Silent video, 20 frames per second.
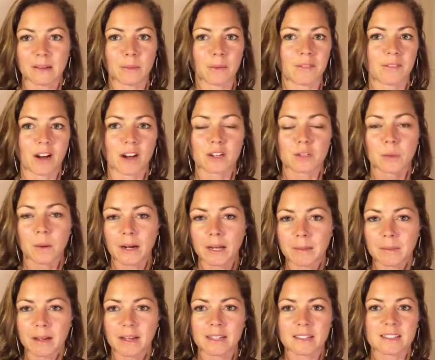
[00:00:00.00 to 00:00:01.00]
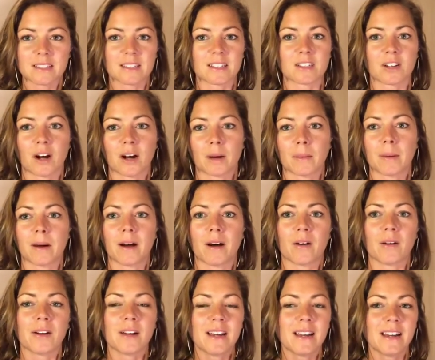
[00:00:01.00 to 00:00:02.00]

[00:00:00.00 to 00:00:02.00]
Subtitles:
We've got 20 minutes to talk about,